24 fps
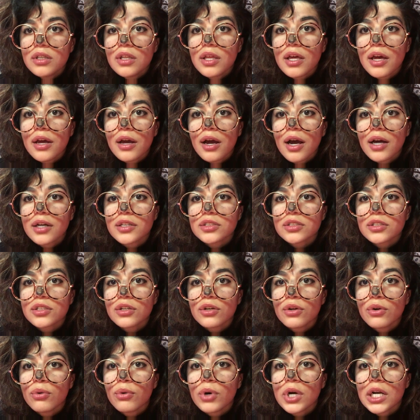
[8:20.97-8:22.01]
They ask
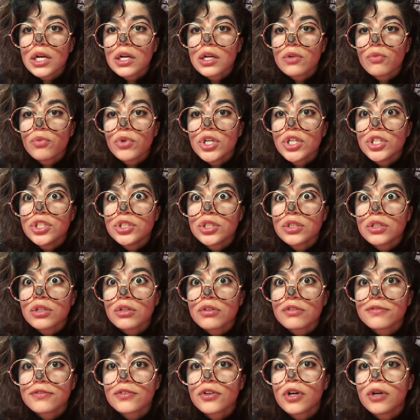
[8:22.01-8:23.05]
you what region
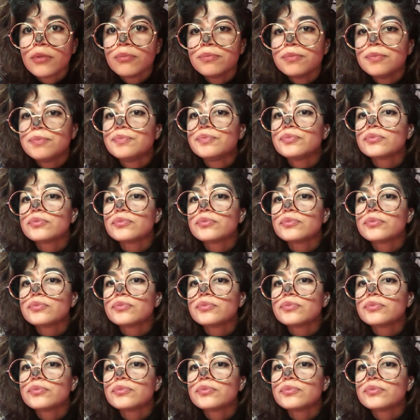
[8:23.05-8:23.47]
you're from,